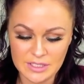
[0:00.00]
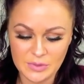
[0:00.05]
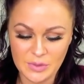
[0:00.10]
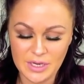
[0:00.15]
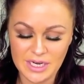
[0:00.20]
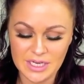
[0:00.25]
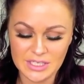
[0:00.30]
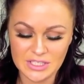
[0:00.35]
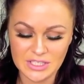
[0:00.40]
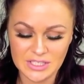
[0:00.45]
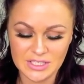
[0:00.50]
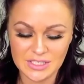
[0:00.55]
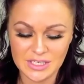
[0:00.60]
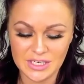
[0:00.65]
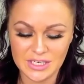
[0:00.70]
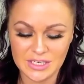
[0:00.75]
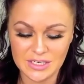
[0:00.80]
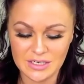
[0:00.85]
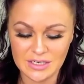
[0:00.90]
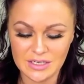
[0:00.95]
is what I just
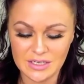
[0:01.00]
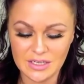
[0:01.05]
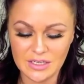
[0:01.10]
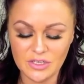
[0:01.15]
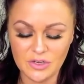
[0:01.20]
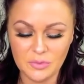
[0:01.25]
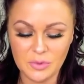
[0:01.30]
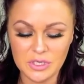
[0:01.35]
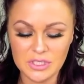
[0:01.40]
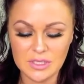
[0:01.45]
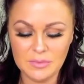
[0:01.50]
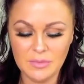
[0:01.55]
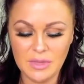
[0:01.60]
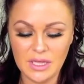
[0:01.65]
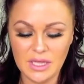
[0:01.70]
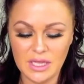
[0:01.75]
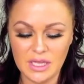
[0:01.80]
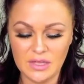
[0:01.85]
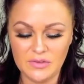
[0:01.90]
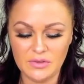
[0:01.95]
heard. Your person
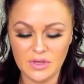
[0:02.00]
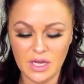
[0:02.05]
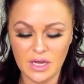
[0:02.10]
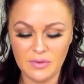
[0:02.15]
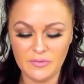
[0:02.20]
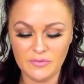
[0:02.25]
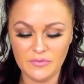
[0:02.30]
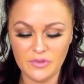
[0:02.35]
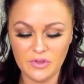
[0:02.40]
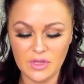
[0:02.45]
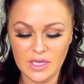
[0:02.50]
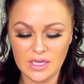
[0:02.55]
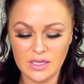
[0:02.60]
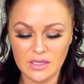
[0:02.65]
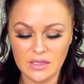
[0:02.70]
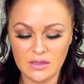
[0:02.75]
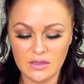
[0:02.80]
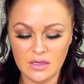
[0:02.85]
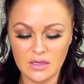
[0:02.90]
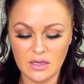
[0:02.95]
may um, feel like
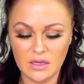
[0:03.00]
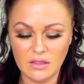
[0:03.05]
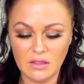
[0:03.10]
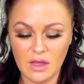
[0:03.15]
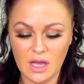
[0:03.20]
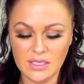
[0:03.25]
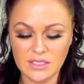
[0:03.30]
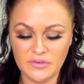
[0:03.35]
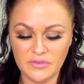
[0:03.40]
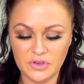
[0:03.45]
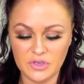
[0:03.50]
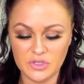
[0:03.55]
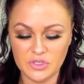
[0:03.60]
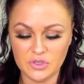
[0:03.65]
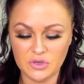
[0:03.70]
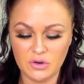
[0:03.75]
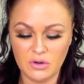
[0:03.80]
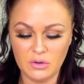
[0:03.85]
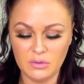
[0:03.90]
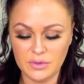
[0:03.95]
a loss of
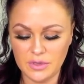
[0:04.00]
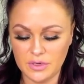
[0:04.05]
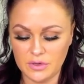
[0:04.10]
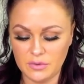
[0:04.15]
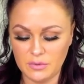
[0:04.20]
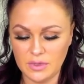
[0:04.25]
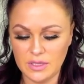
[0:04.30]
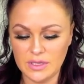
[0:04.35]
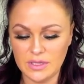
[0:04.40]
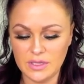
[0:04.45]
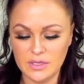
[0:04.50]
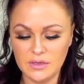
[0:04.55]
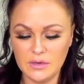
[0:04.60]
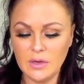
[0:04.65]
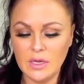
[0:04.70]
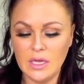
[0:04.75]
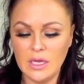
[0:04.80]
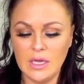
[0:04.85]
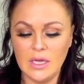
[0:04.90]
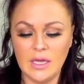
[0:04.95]
control when they're with
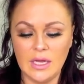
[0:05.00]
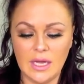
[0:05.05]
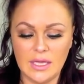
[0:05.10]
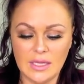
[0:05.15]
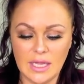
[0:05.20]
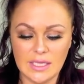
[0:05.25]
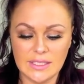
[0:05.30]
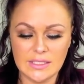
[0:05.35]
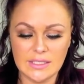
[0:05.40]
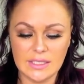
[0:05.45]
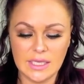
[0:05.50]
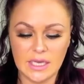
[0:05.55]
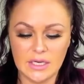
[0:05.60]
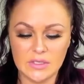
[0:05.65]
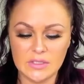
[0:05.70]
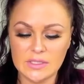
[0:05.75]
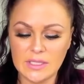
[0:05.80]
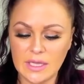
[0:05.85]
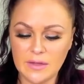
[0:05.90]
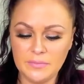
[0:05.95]
you, and that
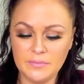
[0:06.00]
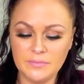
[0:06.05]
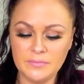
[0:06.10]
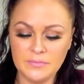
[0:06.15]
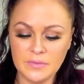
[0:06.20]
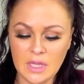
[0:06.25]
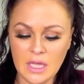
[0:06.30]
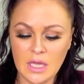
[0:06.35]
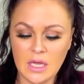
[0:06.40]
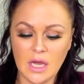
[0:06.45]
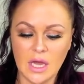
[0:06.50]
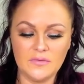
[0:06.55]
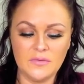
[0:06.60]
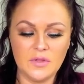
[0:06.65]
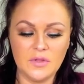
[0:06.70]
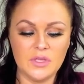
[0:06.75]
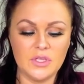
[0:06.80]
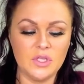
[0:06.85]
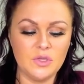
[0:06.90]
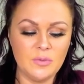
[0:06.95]
scares them. I
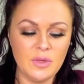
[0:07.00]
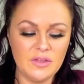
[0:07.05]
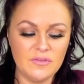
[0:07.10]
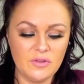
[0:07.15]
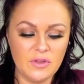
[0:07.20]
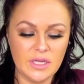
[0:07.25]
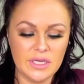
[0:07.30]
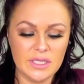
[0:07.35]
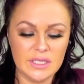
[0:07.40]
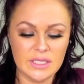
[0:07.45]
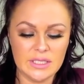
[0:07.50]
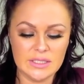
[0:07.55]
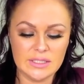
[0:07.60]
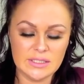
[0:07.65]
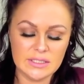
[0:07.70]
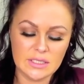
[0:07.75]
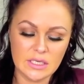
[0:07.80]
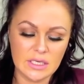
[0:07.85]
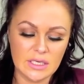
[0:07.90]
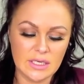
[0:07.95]
feel like you may feel like
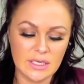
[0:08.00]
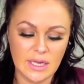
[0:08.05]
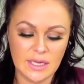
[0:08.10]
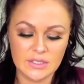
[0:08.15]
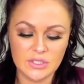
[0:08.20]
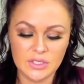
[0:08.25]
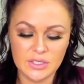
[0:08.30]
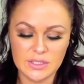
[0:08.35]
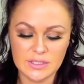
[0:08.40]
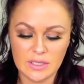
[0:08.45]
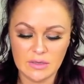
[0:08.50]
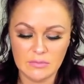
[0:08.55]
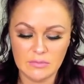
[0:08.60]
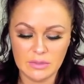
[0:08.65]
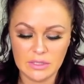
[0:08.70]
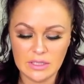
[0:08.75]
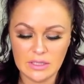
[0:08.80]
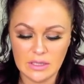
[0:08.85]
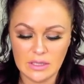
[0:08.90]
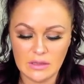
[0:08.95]
this connection is
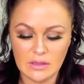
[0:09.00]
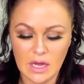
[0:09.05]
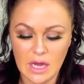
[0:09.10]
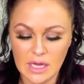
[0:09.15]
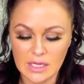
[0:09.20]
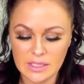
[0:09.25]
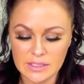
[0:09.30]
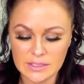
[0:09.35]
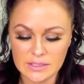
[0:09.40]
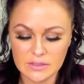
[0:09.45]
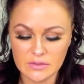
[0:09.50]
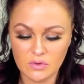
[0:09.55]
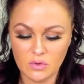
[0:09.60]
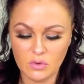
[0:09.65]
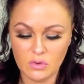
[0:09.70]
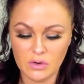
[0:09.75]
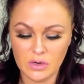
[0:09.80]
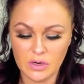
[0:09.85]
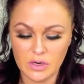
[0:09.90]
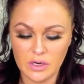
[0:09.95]
completely lost,
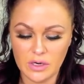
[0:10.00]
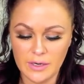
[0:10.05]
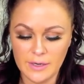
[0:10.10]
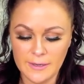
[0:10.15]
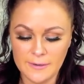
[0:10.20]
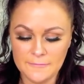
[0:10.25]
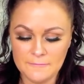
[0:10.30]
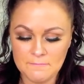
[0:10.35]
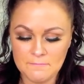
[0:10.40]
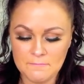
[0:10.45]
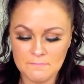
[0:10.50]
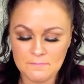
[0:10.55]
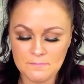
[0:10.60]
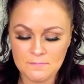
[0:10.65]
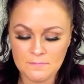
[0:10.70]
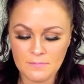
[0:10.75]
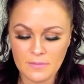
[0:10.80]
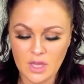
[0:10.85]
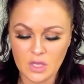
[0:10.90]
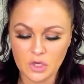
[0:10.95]
or
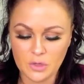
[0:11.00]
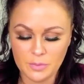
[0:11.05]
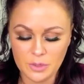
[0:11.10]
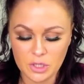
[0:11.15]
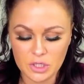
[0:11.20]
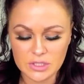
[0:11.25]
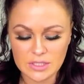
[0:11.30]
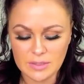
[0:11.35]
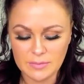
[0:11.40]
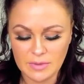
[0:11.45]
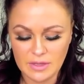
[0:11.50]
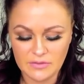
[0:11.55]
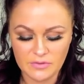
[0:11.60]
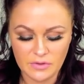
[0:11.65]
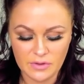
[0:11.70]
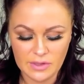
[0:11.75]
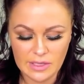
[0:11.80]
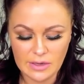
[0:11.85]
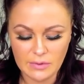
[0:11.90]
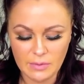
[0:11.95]
your person may
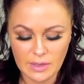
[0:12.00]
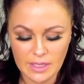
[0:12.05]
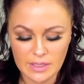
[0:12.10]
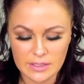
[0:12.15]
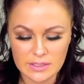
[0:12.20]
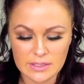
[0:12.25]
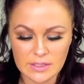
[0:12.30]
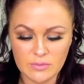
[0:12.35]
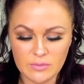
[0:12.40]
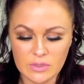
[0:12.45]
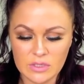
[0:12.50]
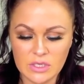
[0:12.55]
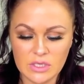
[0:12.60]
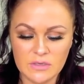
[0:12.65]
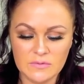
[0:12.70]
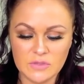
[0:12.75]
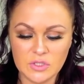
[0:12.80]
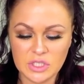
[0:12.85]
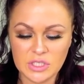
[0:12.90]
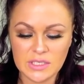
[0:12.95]
feel that way. Someone
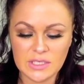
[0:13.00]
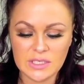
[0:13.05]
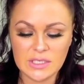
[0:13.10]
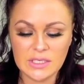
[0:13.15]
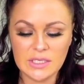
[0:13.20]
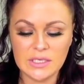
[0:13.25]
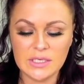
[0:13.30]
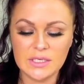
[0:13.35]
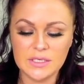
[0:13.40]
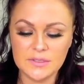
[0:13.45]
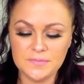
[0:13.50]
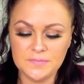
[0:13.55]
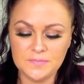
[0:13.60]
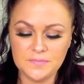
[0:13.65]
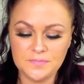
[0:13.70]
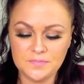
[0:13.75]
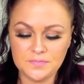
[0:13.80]
could have cheated here